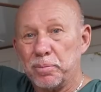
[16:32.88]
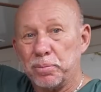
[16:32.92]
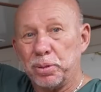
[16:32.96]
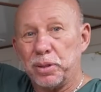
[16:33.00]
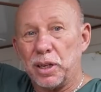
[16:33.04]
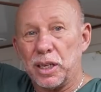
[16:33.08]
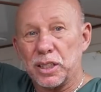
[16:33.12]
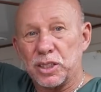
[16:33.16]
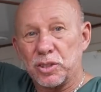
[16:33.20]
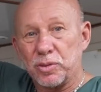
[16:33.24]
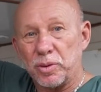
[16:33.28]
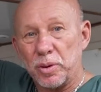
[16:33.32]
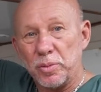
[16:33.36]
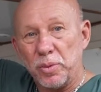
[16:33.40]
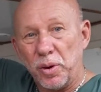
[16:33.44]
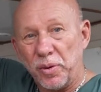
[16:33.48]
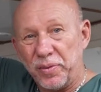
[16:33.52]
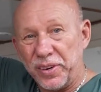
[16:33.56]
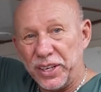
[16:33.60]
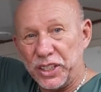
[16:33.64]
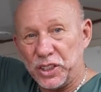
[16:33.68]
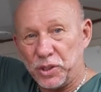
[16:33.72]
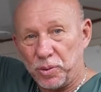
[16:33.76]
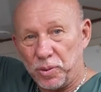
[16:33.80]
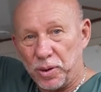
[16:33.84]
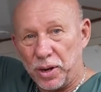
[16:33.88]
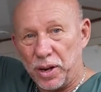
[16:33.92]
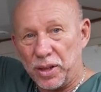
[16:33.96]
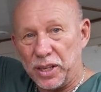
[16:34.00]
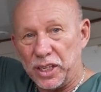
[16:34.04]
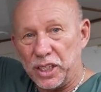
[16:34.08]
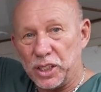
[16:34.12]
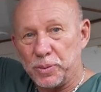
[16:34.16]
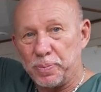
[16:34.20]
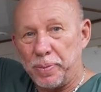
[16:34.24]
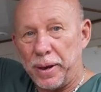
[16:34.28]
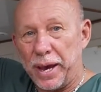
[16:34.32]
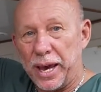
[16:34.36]
plus remove each one of
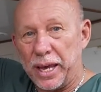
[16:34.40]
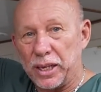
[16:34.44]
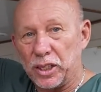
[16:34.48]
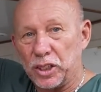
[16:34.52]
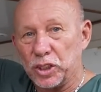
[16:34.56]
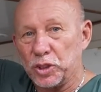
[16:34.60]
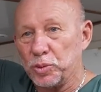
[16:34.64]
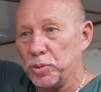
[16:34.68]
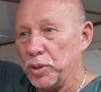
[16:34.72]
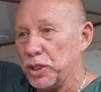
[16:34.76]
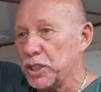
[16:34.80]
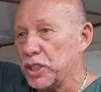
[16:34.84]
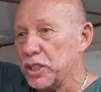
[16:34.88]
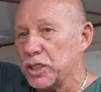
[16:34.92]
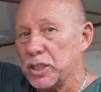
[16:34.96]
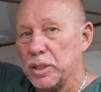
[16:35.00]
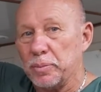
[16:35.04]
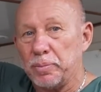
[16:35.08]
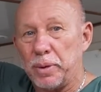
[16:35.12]
these panels, which is